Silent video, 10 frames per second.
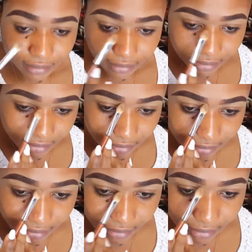I
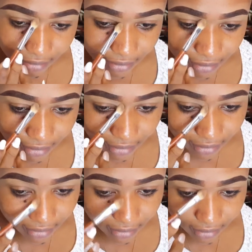draw
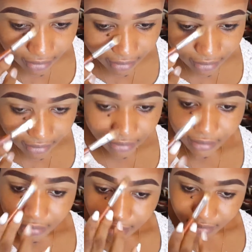my brows.
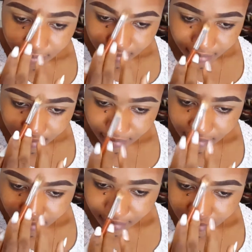And
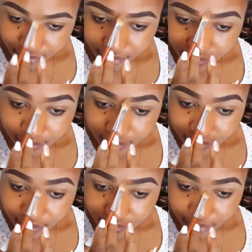
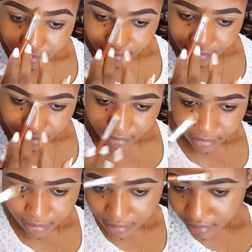if you have any
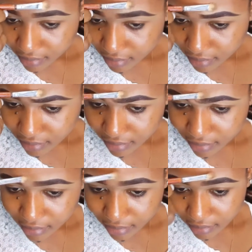questions
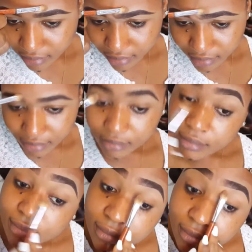
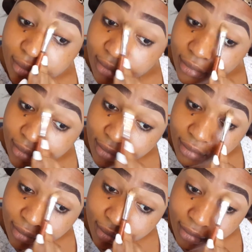or
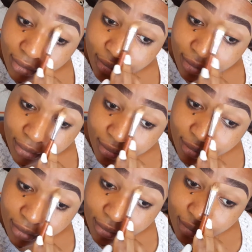suggestions,
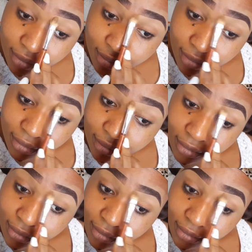
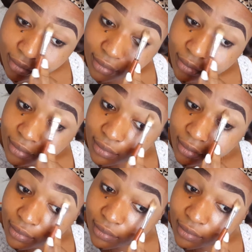please,